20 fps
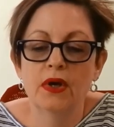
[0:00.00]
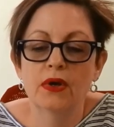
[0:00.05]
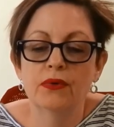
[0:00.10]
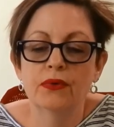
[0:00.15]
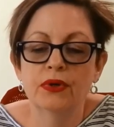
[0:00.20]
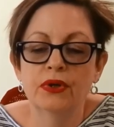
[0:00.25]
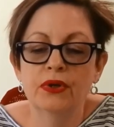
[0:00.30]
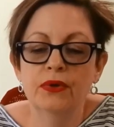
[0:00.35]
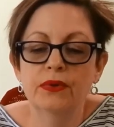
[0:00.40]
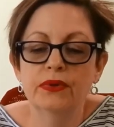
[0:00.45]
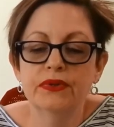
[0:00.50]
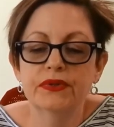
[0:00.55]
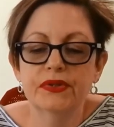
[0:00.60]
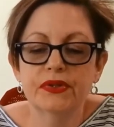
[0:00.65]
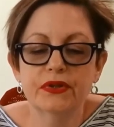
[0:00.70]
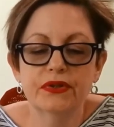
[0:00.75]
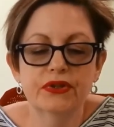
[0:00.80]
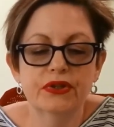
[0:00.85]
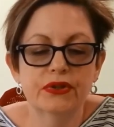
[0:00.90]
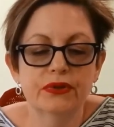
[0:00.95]
Renewals
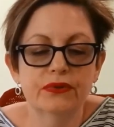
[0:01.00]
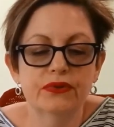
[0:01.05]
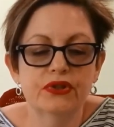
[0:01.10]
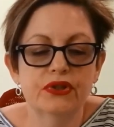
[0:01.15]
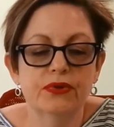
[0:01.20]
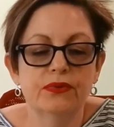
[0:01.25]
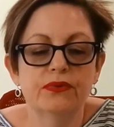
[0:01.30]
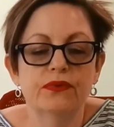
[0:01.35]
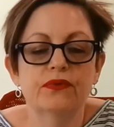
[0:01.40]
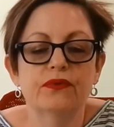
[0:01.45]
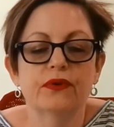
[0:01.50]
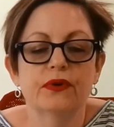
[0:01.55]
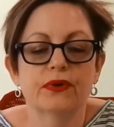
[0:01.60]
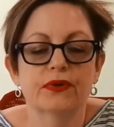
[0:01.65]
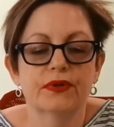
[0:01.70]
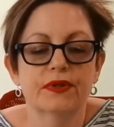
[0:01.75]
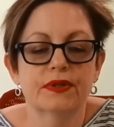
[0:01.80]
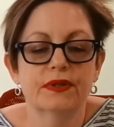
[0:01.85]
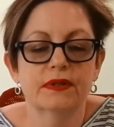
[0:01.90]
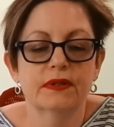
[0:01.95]
are due June
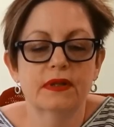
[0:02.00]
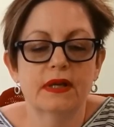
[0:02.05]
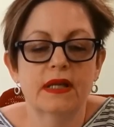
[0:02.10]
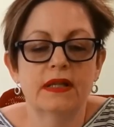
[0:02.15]
1st,